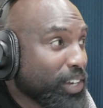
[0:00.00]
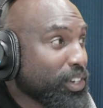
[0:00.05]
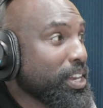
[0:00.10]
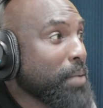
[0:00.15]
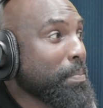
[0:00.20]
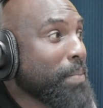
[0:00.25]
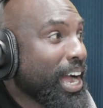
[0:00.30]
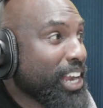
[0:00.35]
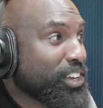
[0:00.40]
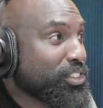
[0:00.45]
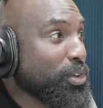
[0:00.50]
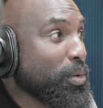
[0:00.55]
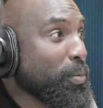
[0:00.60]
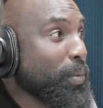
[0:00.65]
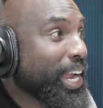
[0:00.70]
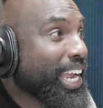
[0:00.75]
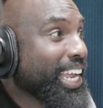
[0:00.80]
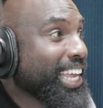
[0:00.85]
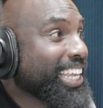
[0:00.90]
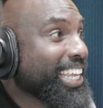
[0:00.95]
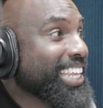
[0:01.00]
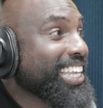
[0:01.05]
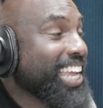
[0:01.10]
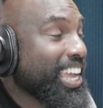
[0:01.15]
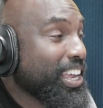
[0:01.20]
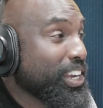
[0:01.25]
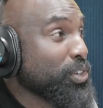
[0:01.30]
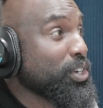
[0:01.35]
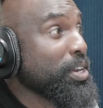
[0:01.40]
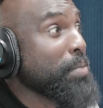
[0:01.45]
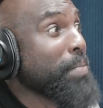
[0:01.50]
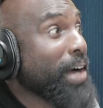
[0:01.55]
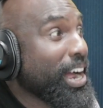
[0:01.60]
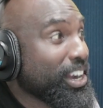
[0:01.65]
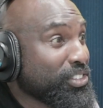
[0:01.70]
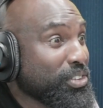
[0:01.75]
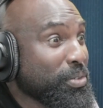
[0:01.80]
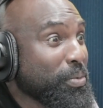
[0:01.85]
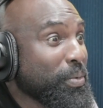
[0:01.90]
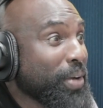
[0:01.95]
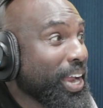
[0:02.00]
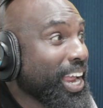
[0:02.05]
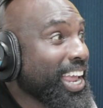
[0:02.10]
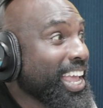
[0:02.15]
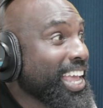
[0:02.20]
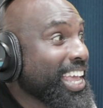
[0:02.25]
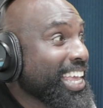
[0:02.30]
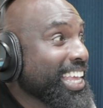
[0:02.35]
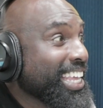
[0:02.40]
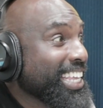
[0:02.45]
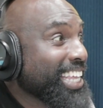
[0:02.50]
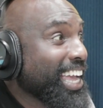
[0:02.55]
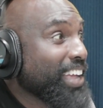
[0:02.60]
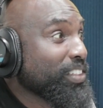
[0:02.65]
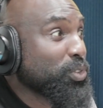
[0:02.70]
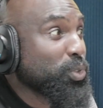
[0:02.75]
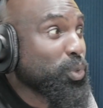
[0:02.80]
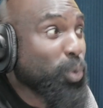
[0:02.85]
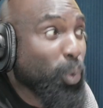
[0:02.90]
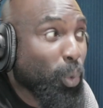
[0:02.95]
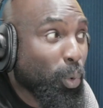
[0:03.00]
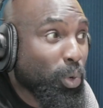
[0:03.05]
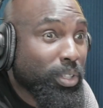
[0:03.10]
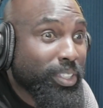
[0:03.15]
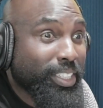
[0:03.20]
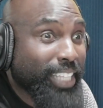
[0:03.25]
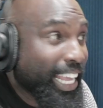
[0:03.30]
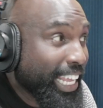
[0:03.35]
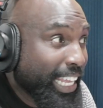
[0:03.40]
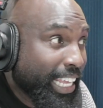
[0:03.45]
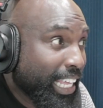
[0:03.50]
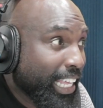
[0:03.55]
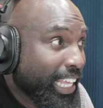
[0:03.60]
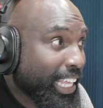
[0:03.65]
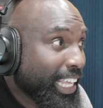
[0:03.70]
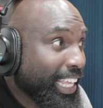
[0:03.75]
You know the bathroom where you have two sink,